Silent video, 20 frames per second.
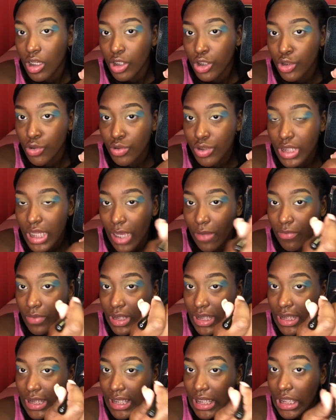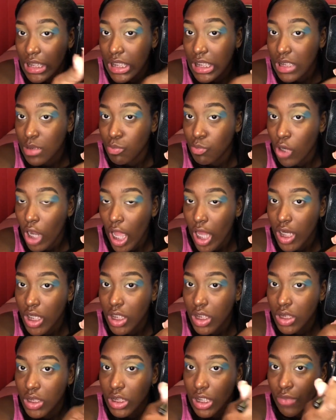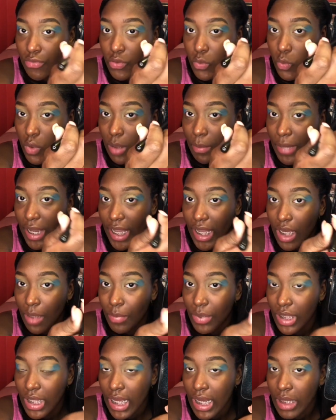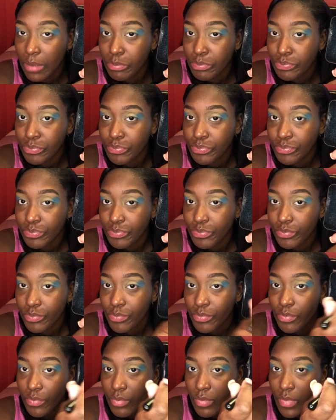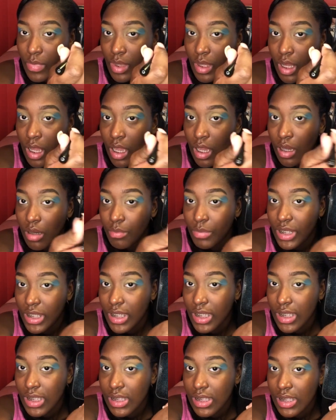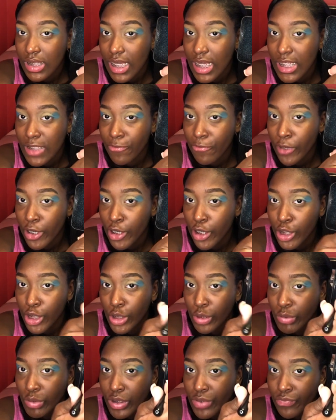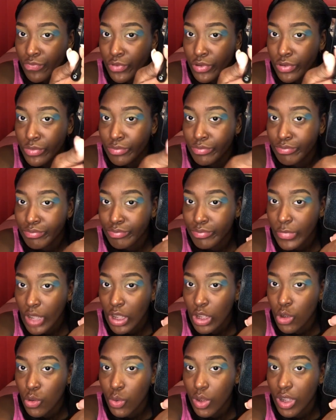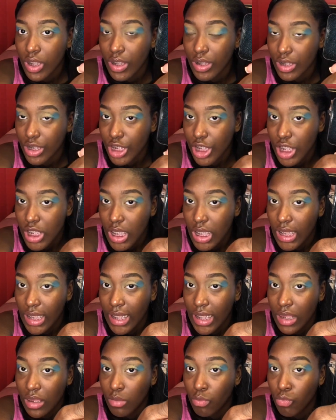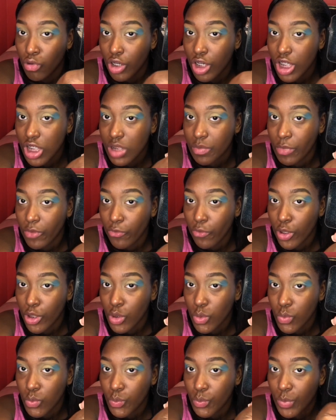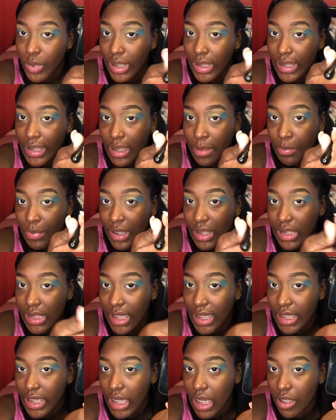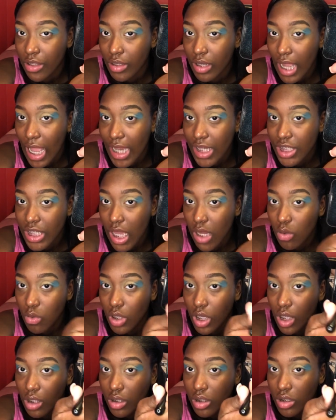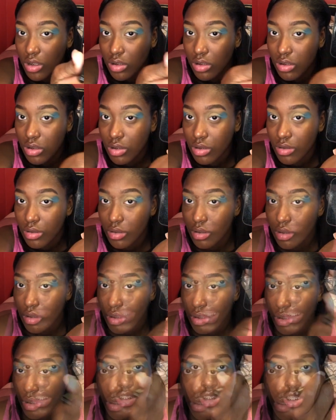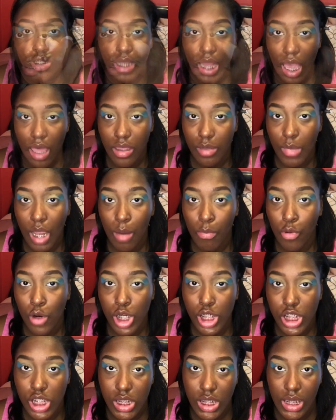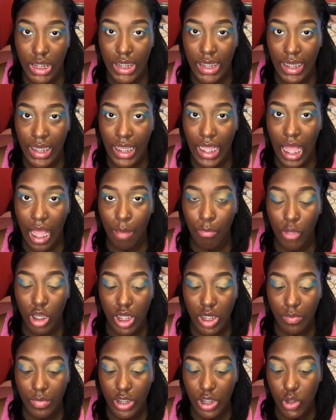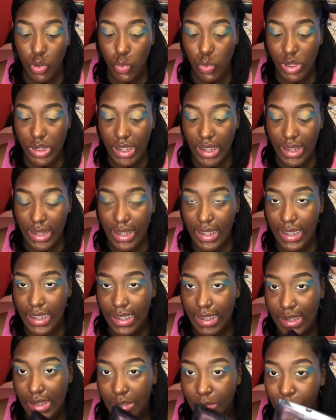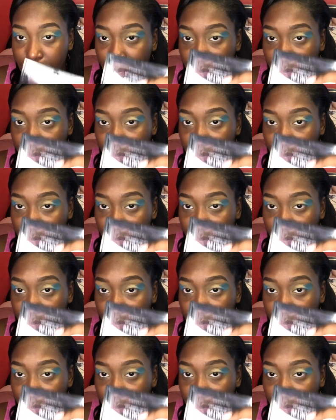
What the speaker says: You definitely need this product if you wear makeup a lot because it's very useful. You can just clean the brush before you dip into any other eyeshadow colors. So now that my brush is clean, I'm going to be using this